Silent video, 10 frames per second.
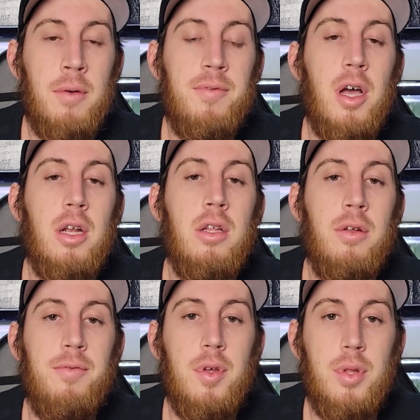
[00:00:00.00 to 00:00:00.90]
up finding a
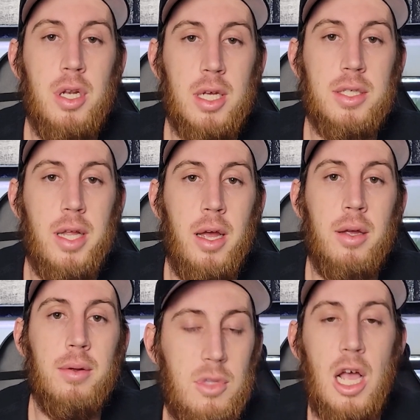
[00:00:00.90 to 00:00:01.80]
few the next day.
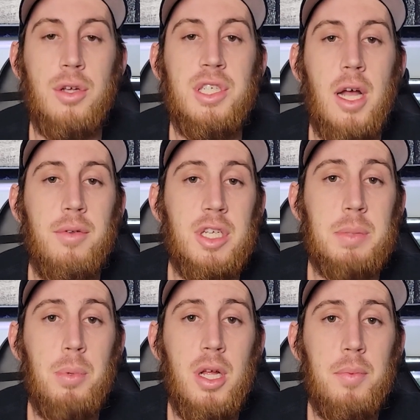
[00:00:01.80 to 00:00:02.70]
Now it's time to
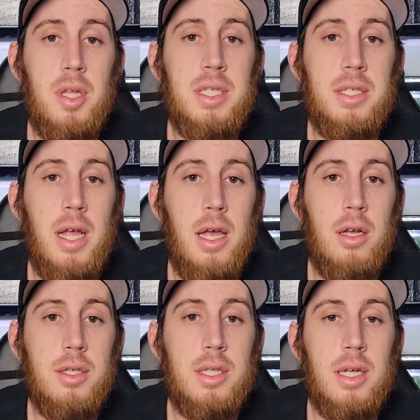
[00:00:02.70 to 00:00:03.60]
split up the
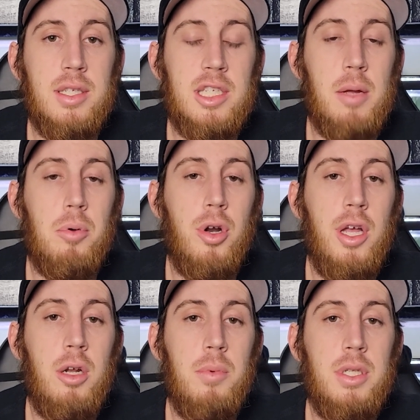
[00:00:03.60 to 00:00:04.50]
snails and separate
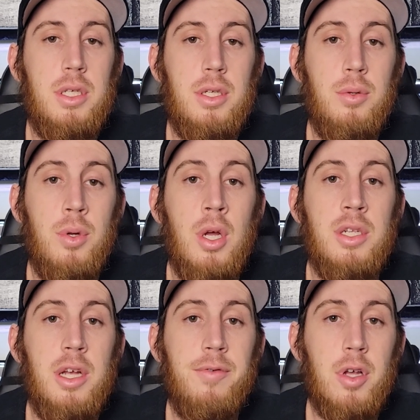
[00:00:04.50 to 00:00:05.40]
them into
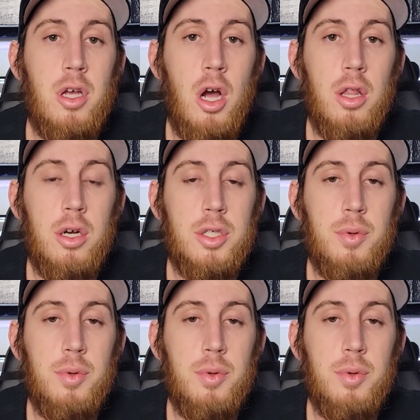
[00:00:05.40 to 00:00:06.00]
different colors.